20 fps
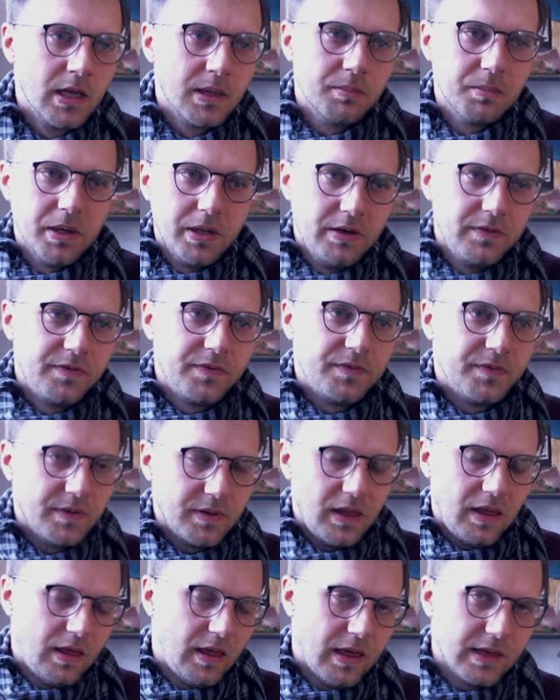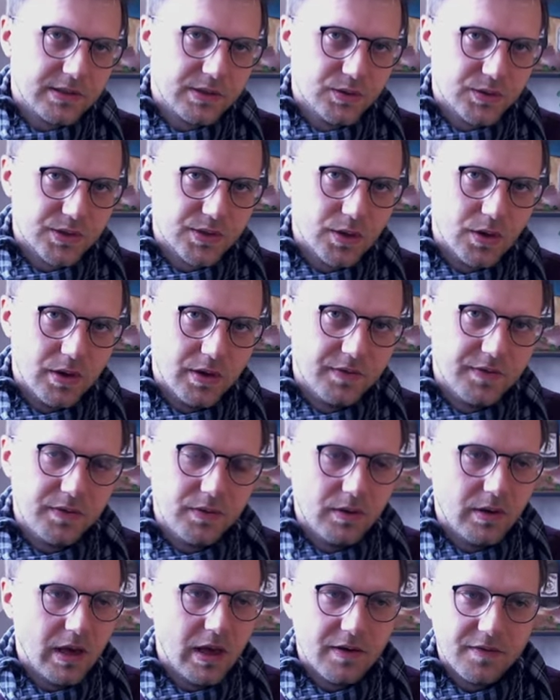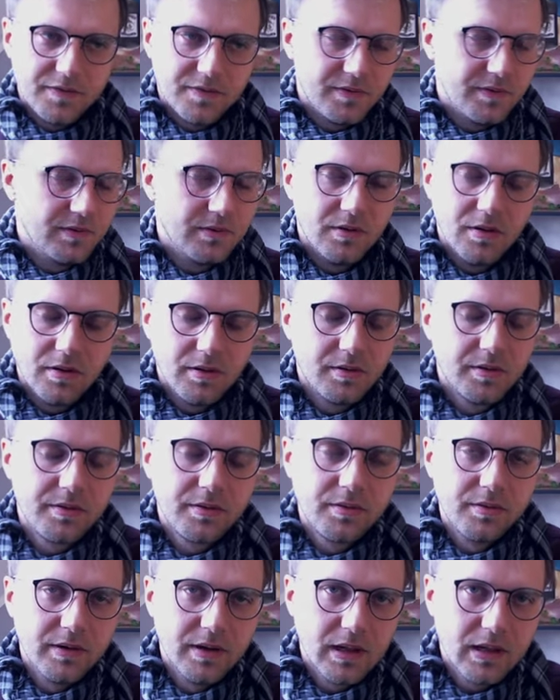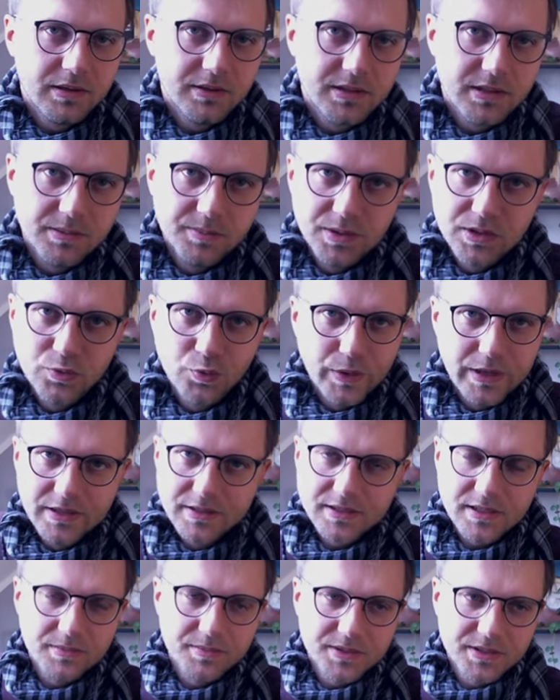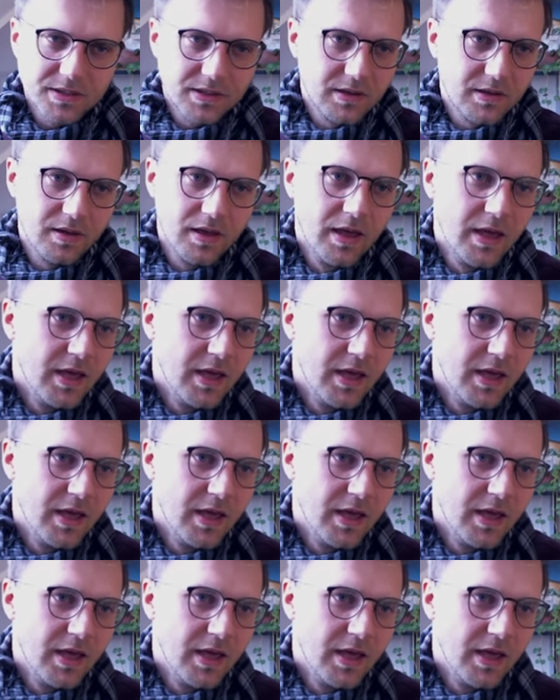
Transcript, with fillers: But if, as you saw, if you have non-orthogonality between something